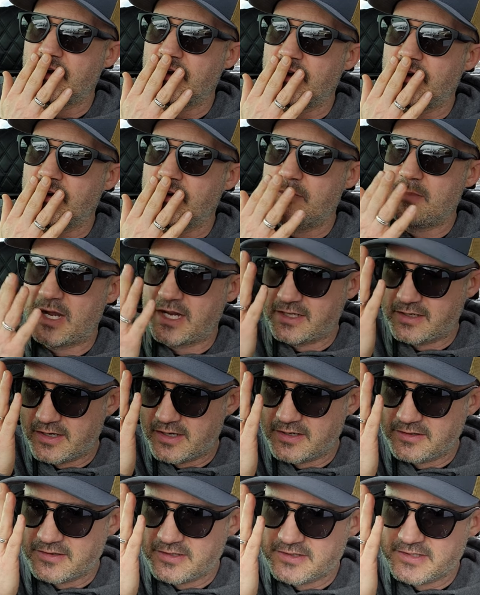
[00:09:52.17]
oh my
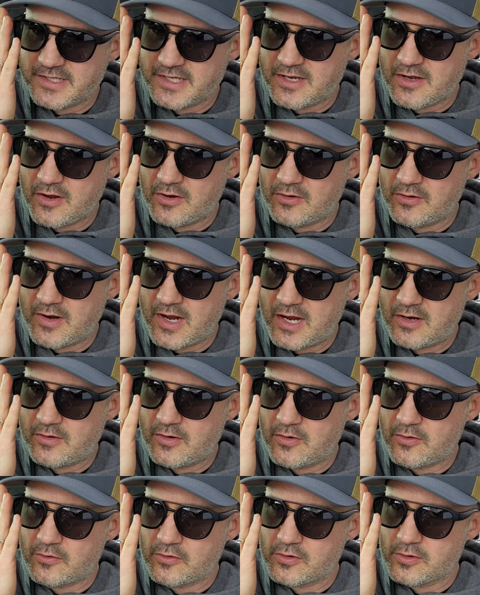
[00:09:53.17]
god, does he know how
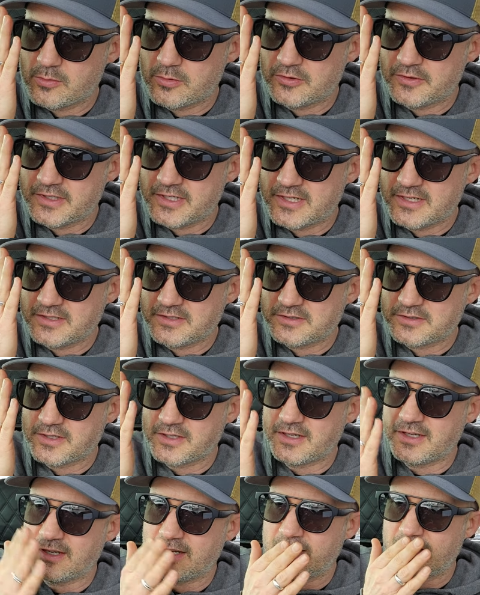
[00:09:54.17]
horrible it is?
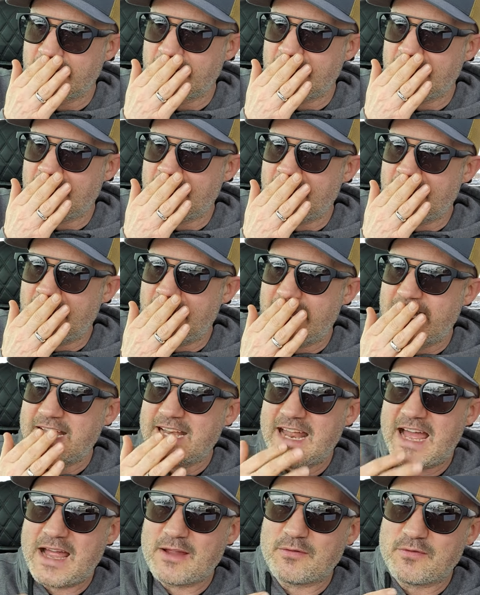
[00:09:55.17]

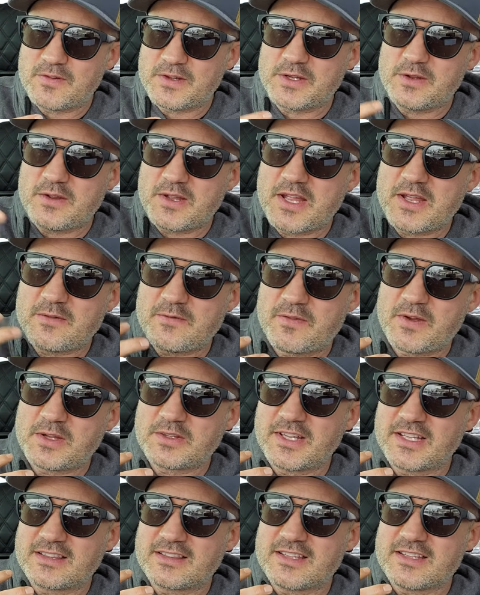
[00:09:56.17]
And I, it
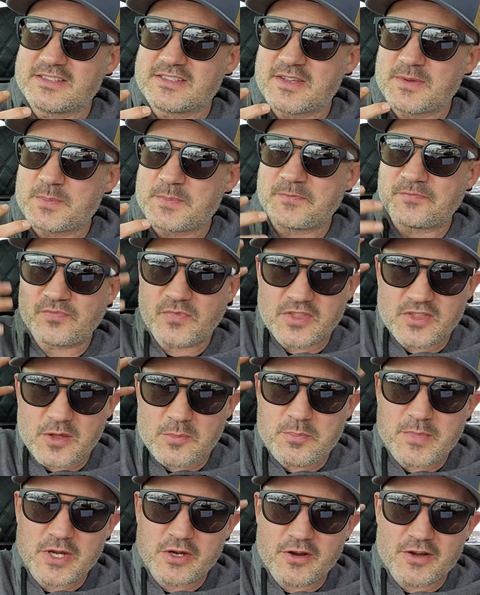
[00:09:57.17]
felt like this,
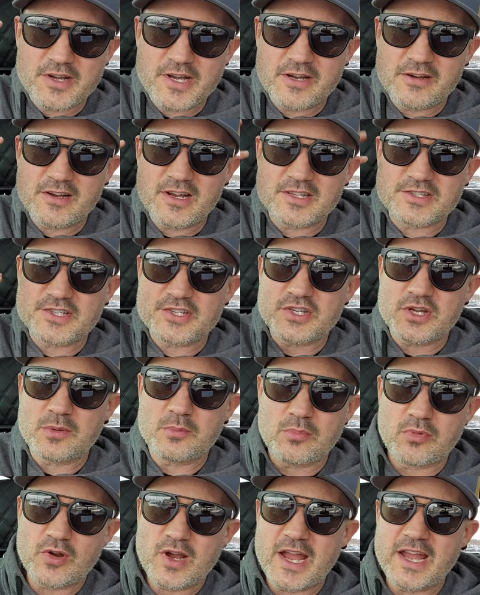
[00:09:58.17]
the mirror neurons in your
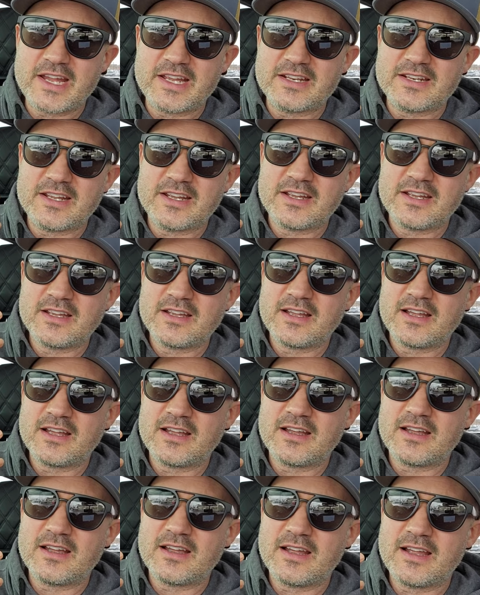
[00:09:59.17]
brain.
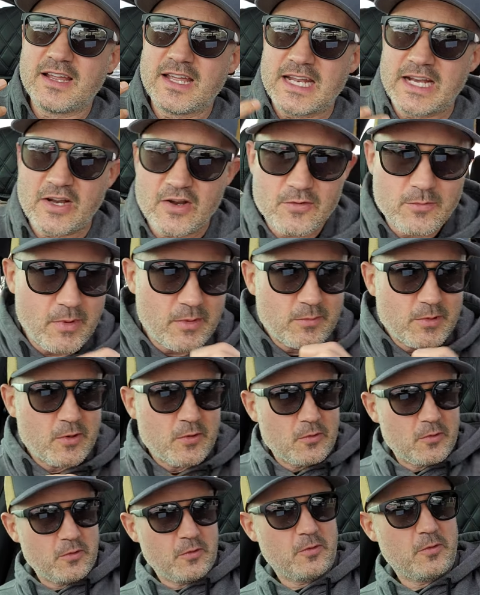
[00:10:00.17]
And I
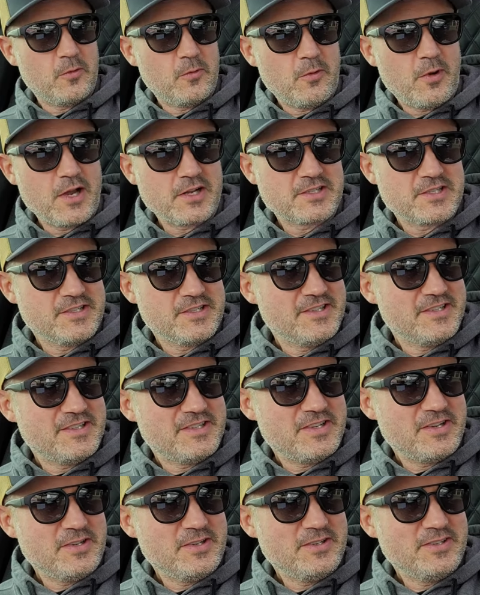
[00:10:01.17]
remember watching
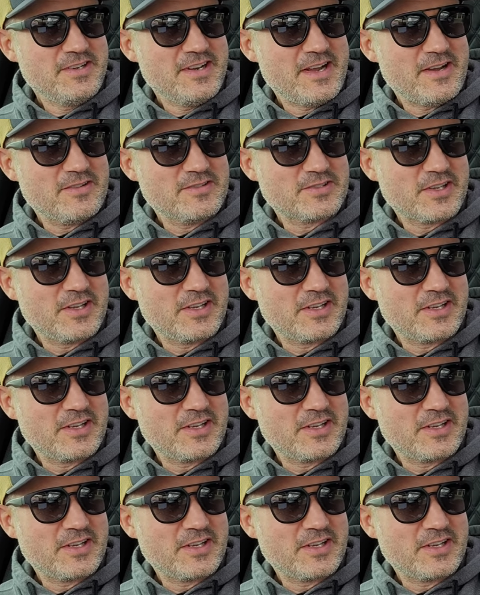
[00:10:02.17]
this dude, and I was